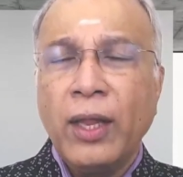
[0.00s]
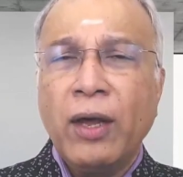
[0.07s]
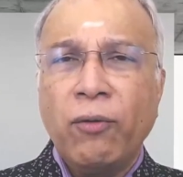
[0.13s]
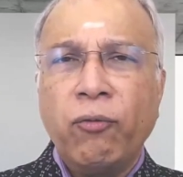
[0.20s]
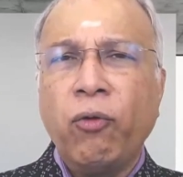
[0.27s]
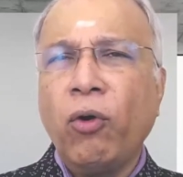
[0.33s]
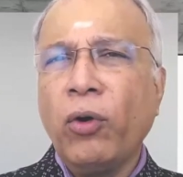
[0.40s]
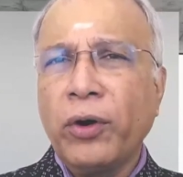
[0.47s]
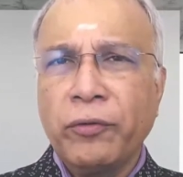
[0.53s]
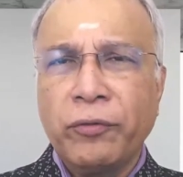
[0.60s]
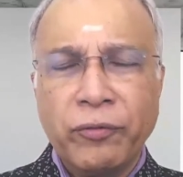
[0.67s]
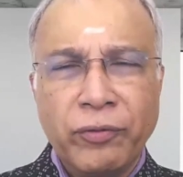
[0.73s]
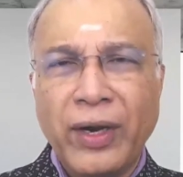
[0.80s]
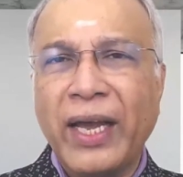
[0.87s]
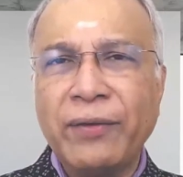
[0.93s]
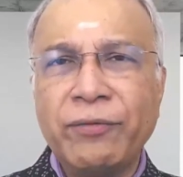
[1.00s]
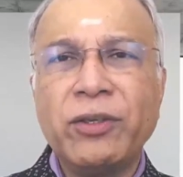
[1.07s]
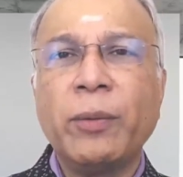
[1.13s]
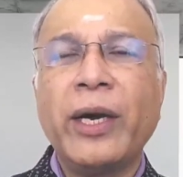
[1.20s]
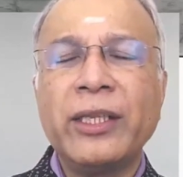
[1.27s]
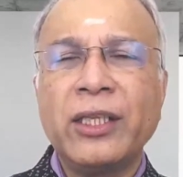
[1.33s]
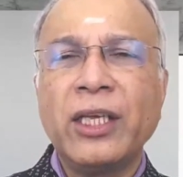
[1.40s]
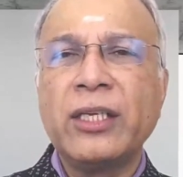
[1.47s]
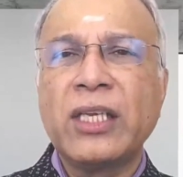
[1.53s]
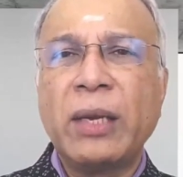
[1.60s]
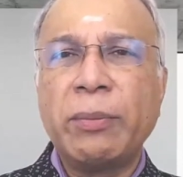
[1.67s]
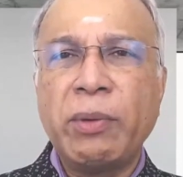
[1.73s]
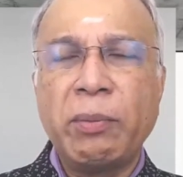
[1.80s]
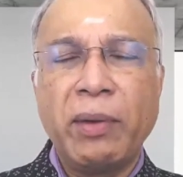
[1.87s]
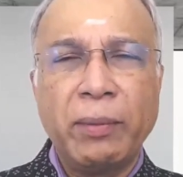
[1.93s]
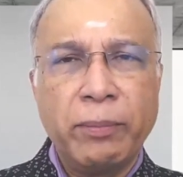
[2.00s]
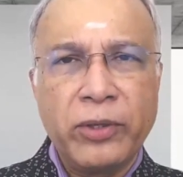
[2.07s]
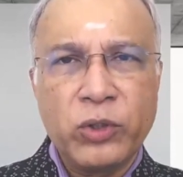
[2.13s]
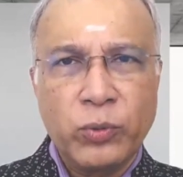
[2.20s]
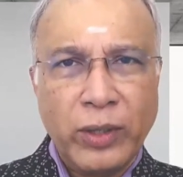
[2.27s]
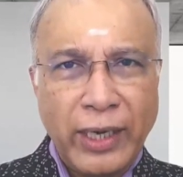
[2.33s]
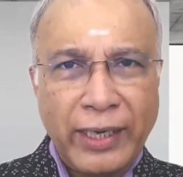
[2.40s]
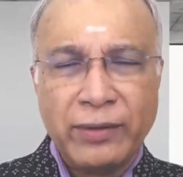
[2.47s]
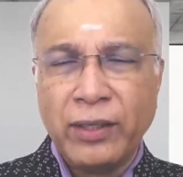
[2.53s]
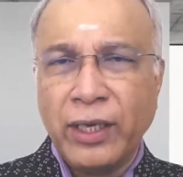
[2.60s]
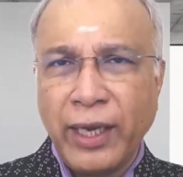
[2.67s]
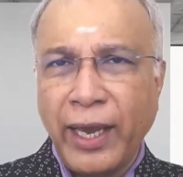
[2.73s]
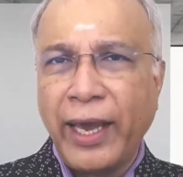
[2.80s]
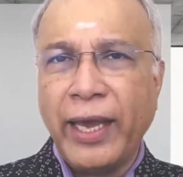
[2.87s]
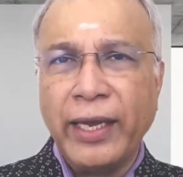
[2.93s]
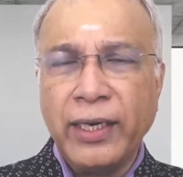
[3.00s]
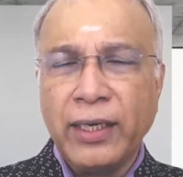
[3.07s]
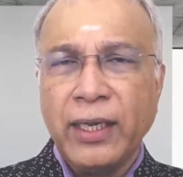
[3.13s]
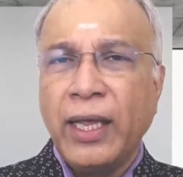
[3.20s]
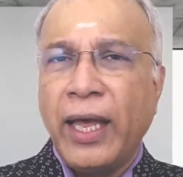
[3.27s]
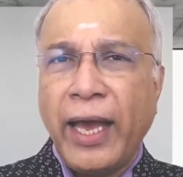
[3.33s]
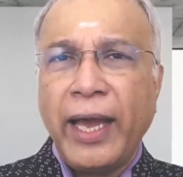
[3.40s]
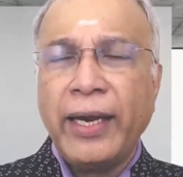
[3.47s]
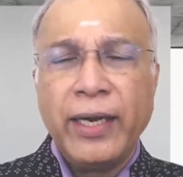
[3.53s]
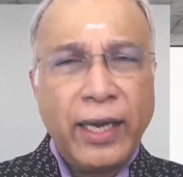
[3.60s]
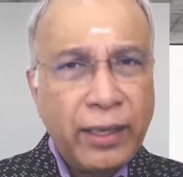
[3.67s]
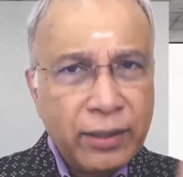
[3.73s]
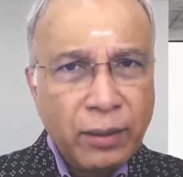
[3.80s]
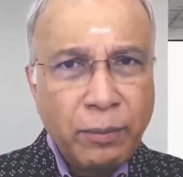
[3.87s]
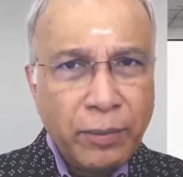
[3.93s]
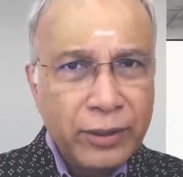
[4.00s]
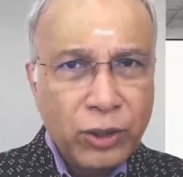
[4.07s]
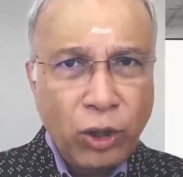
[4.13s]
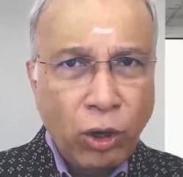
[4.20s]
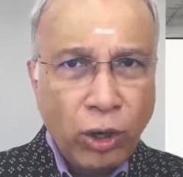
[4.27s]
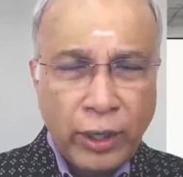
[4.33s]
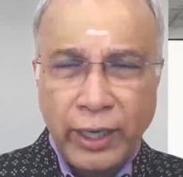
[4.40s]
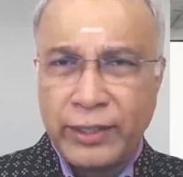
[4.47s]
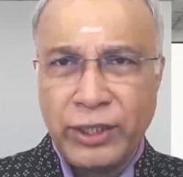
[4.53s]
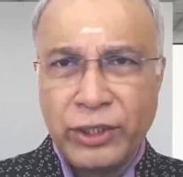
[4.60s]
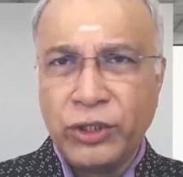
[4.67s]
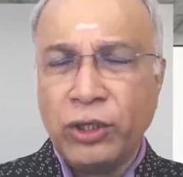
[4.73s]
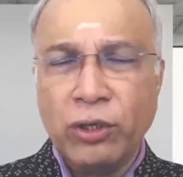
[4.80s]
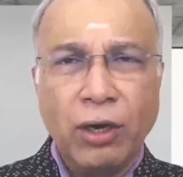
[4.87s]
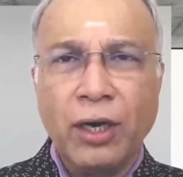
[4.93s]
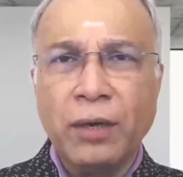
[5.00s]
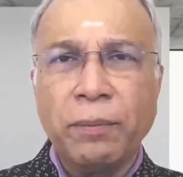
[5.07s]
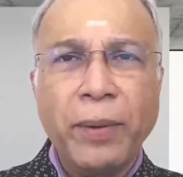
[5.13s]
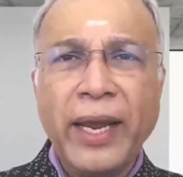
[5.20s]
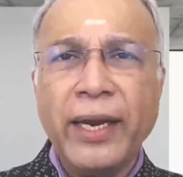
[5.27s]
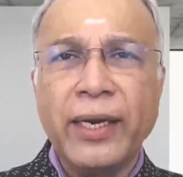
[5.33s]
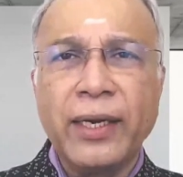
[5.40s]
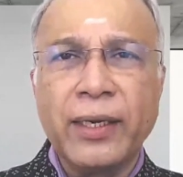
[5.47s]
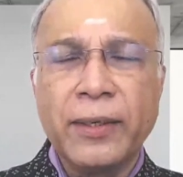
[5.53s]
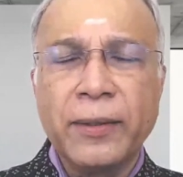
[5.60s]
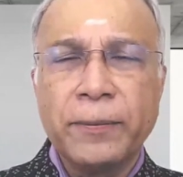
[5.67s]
Four or five Jamaat-e-Islami members were, I think, hanged, and the organization got banned.